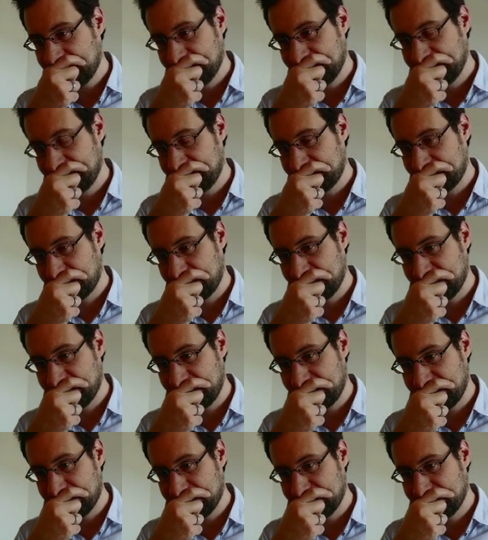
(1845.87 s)
only problem
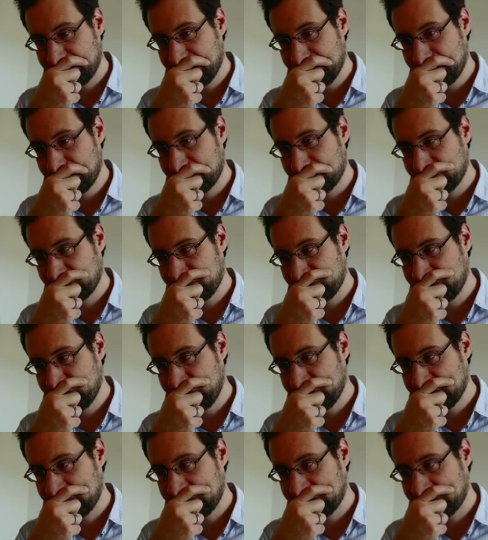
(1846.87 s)
is right now we broke
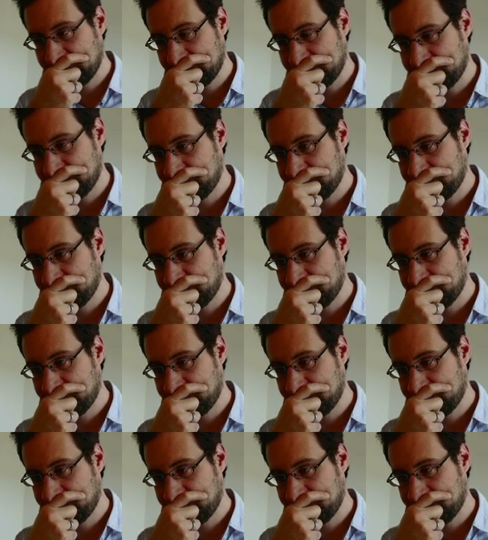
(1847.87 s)
UDEV.